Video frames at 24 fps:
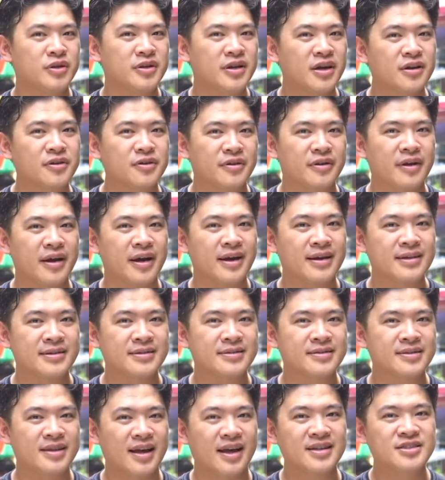another,
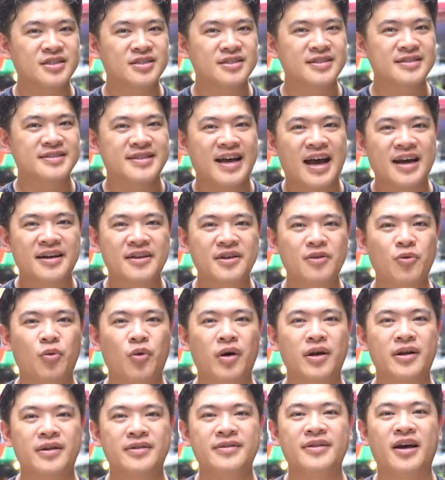and that's exactly
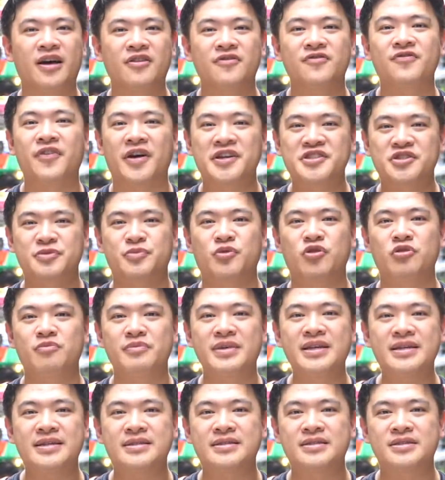what non-fungible
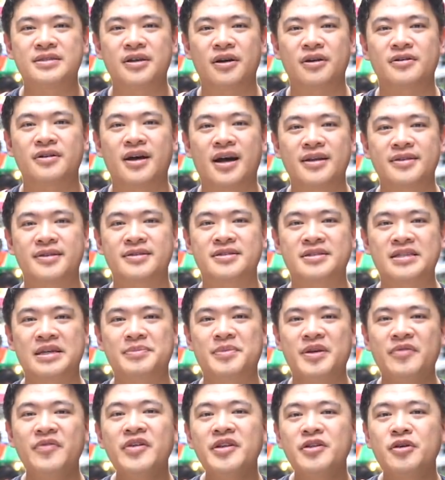means. They're not the
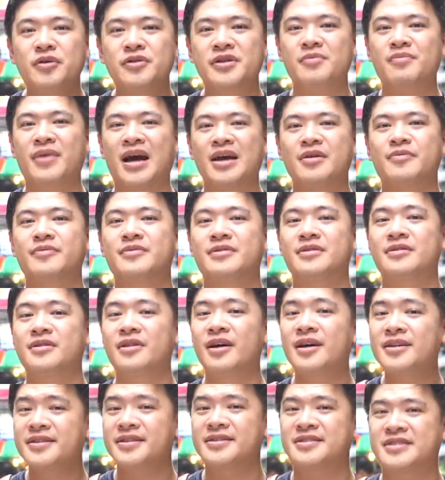same. Even though they might
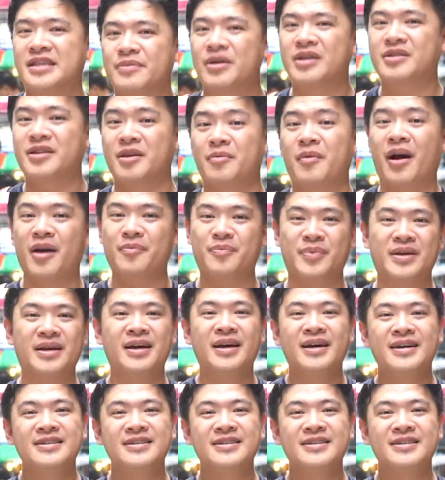look the same, they might be